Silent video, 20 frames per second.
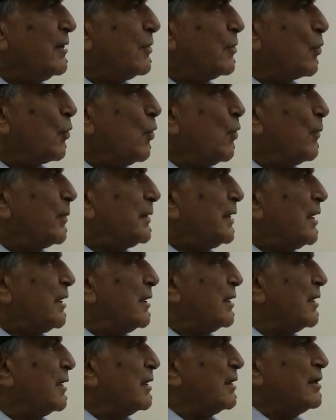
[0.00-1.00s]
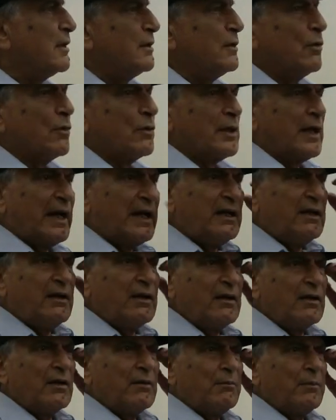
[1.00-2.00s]
to go within your head,
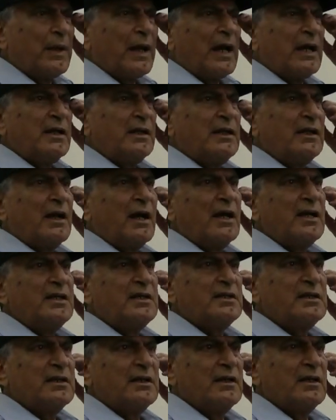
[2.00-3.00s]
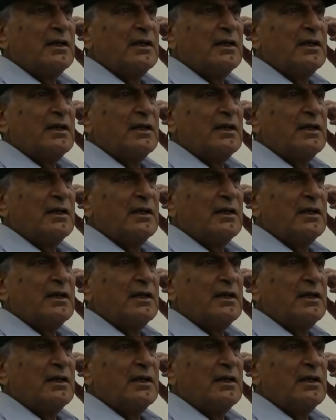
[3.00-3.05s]
behind the eyes,